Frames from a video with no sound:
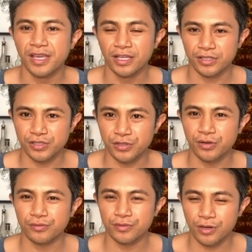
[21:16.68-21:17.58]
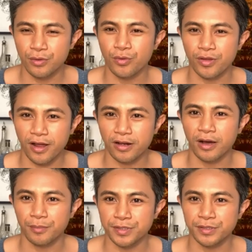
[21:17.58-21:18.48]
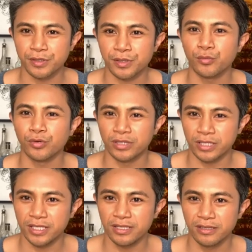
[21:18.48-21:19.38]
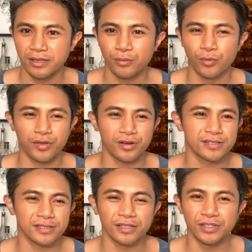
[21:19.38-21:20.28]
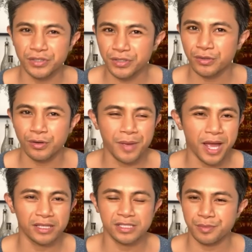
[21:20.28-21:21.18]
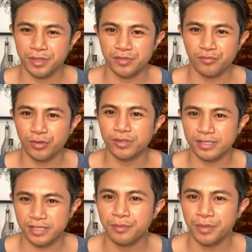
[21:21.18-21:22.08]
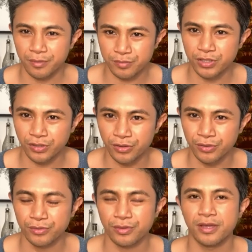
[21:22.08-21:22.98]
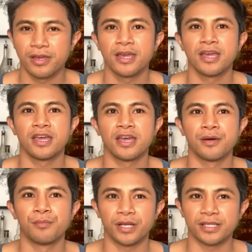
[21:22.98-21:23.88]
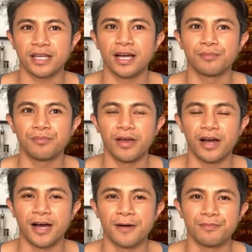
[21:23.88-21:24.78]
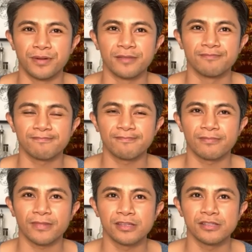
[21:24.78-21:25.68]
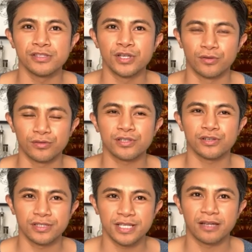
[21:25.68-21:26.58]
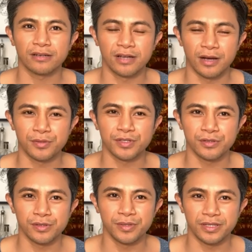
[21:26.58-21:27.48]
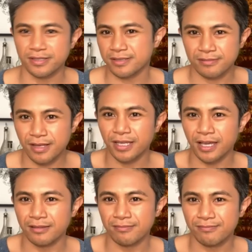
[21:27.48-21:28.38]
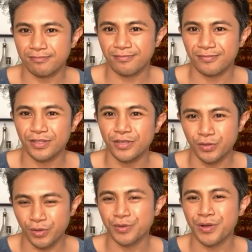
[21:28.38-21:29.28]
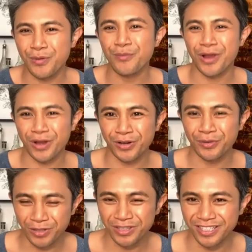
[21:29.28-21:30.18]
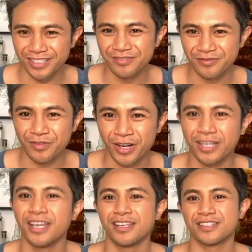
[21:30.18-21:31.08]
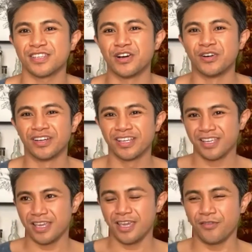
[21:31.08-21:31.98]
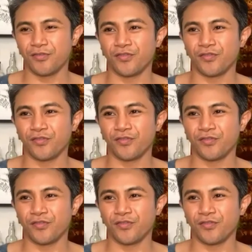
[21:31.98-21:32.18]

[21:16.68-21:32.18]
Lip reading: because you don't know where that opportunity will lead. Whether it's a good or bad experience for you, that's going to be up to you. But but don't turn down an opportunity because, again, you don't know where it will lead, right? So if